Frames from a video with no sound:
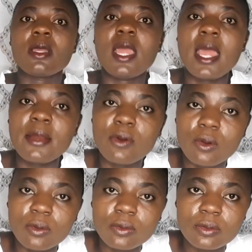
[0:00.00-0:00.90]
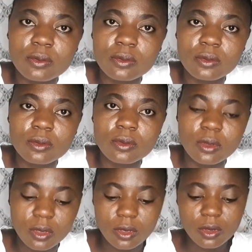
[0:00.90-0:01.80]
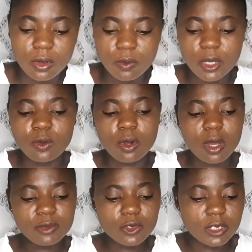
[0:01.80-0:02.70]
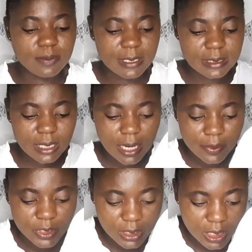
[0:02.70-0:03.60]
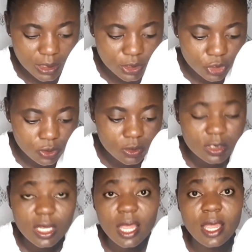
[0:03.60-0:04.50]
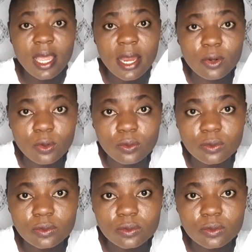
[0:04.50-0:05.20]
error, when you come to this particular reason and it shows error